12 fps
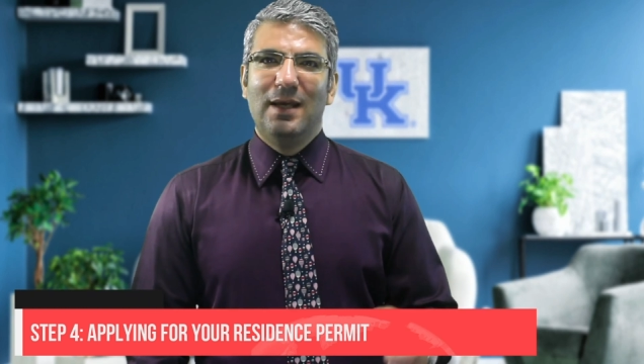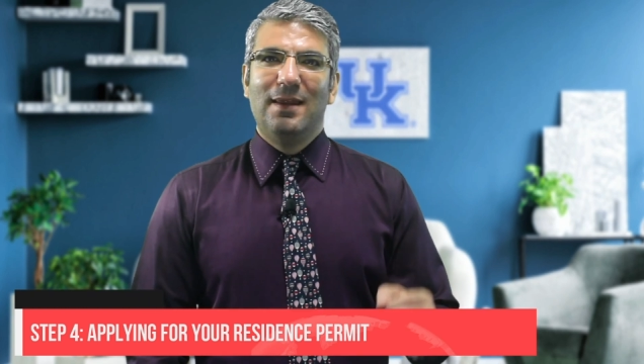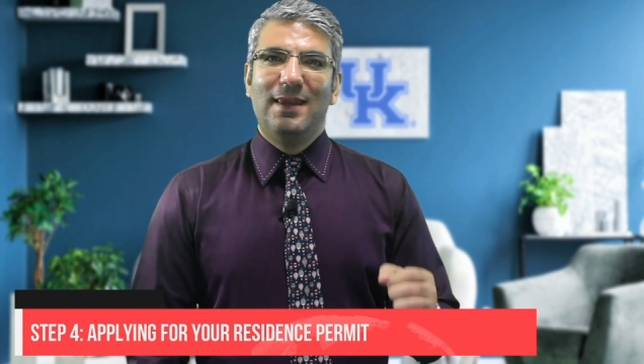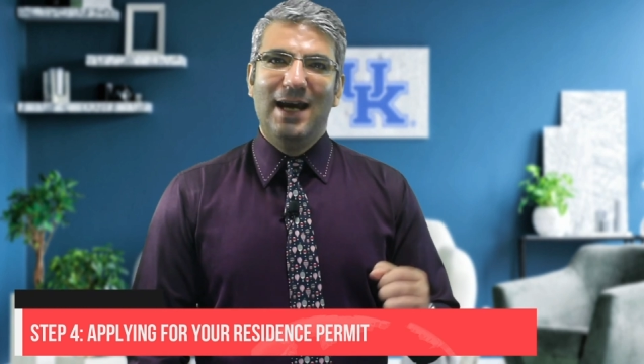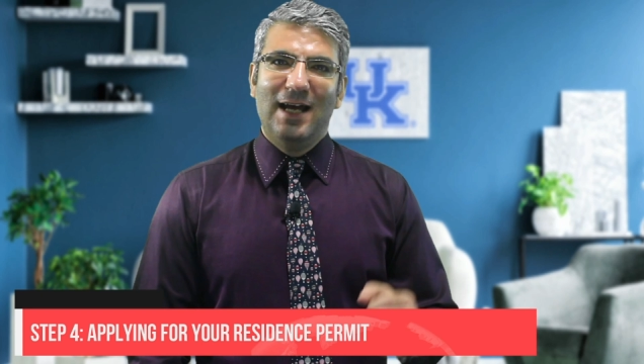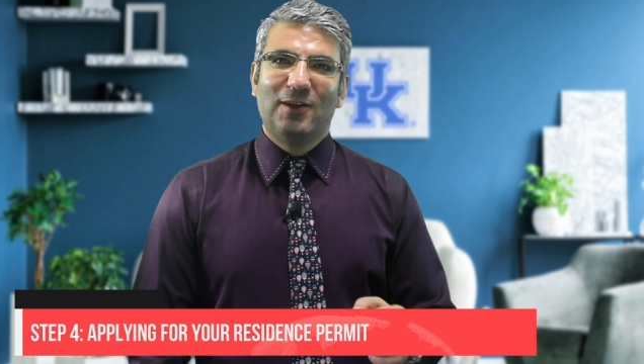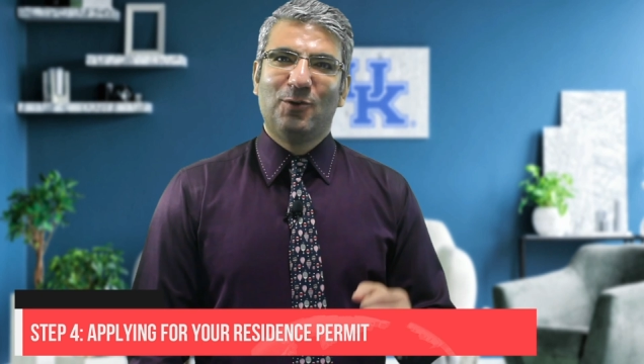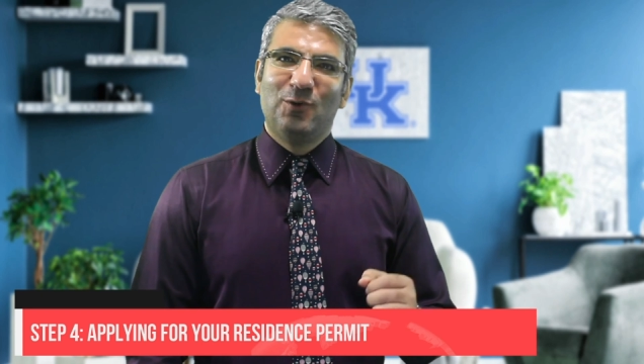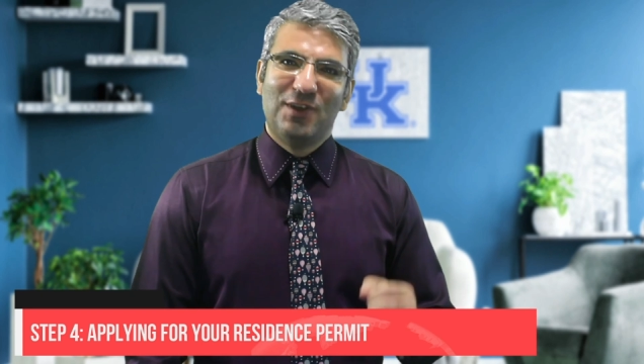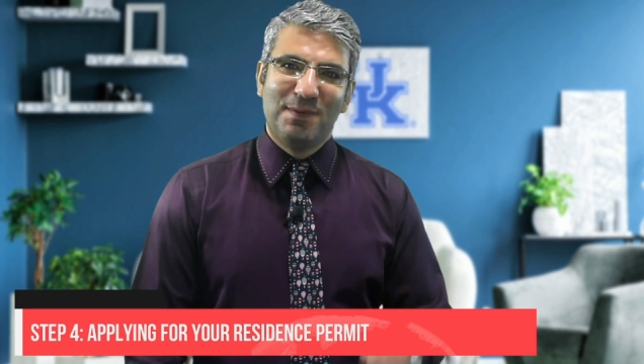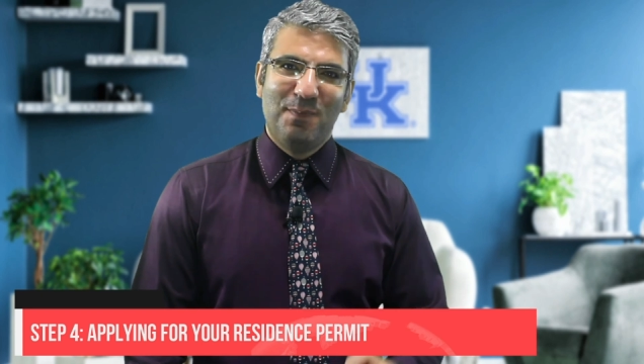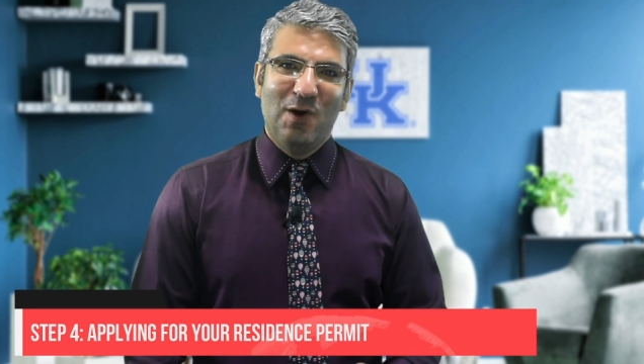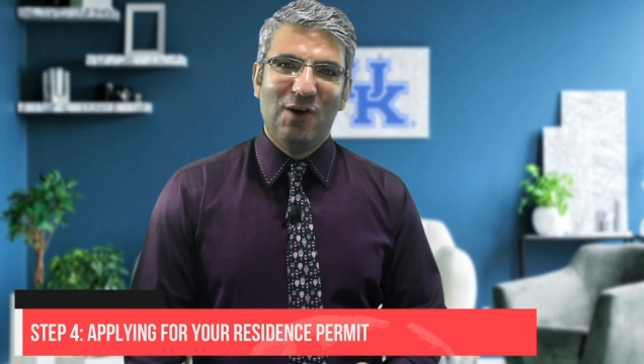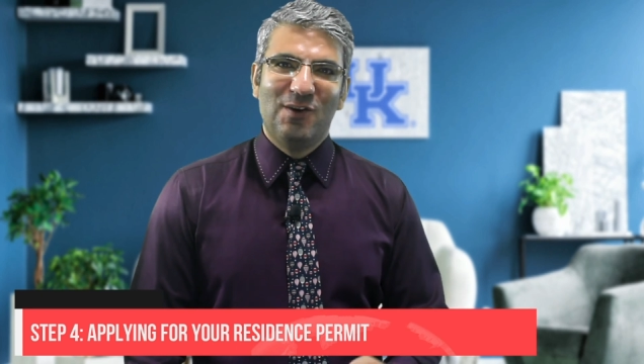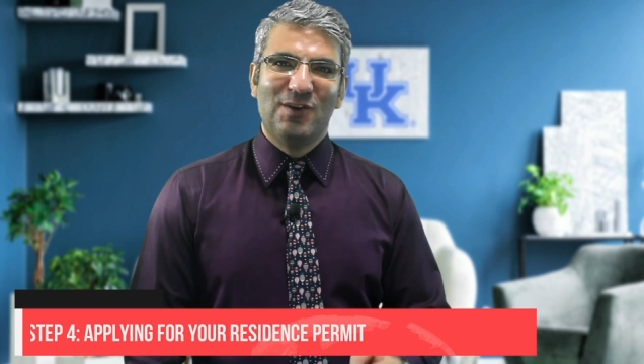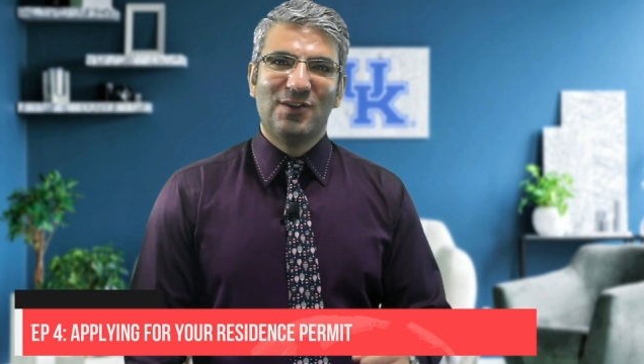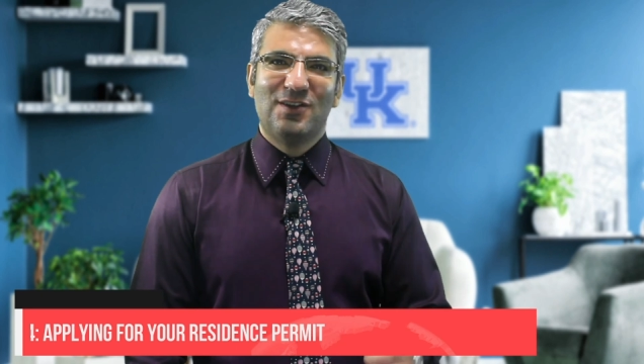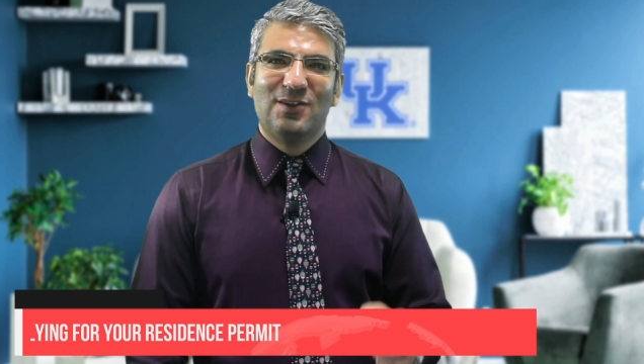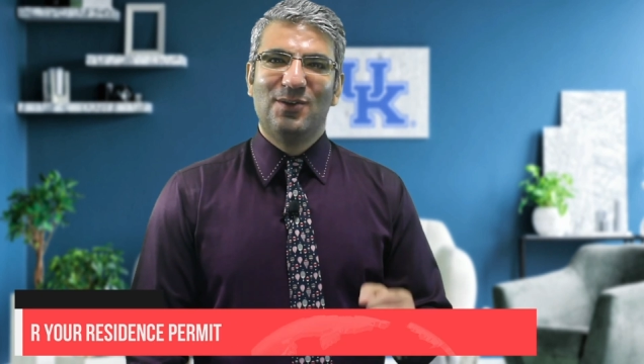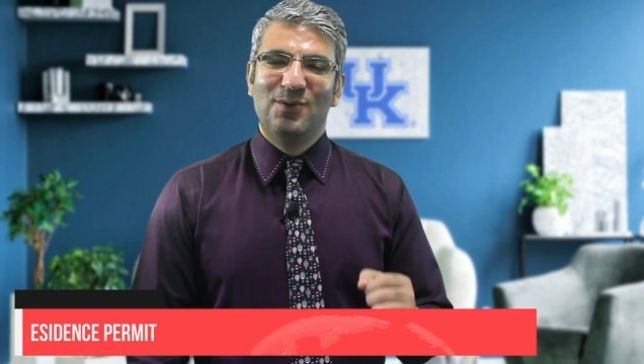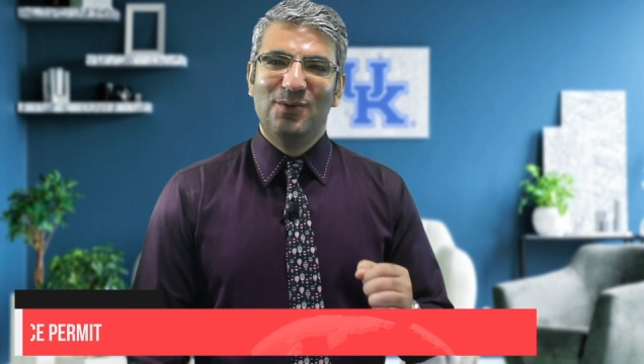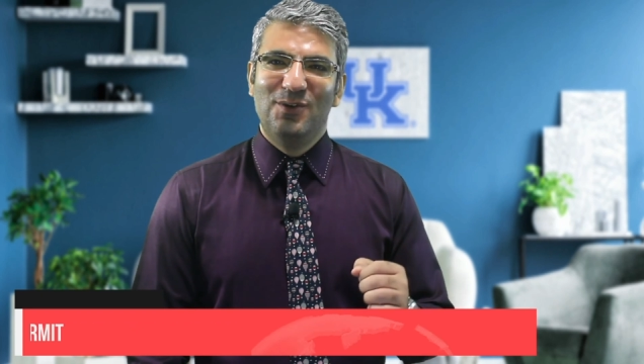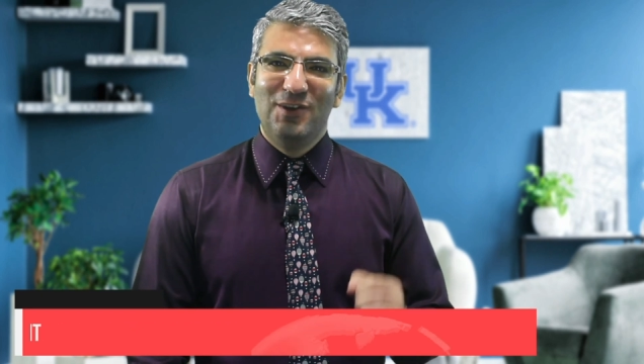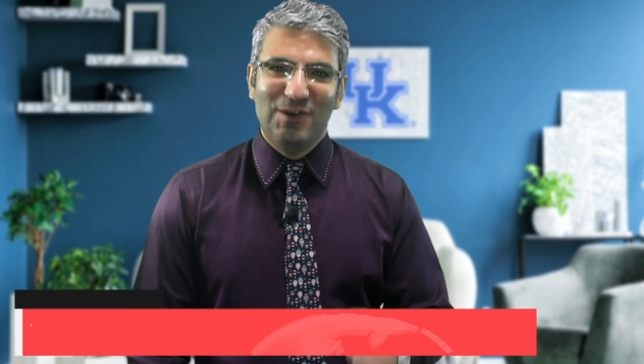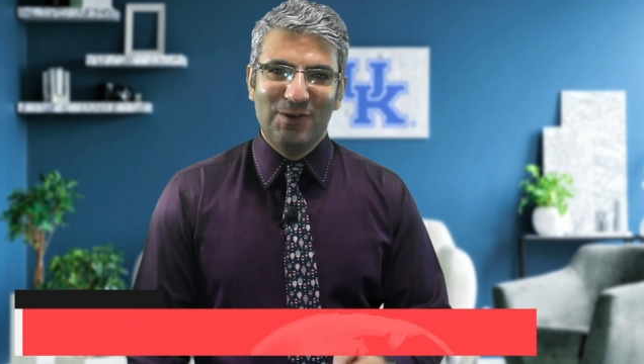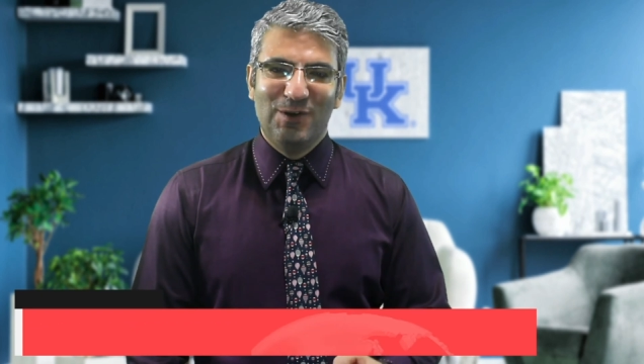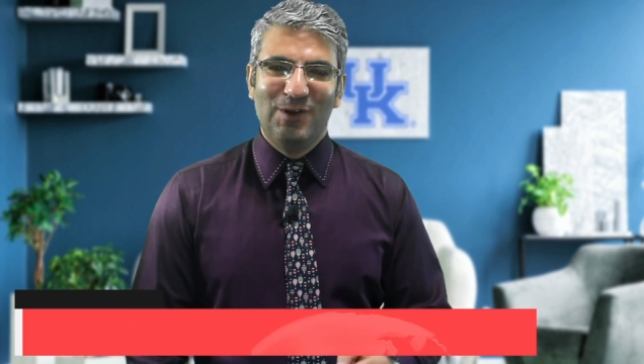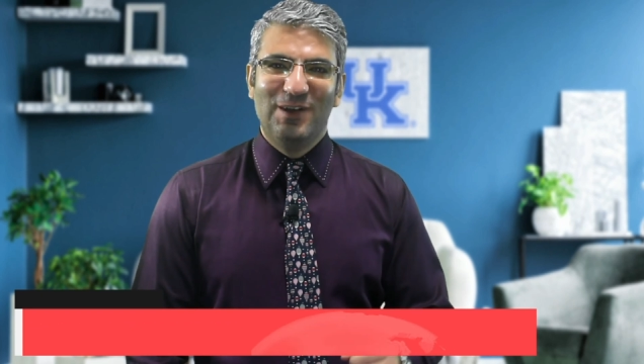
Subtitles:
that corresponds to your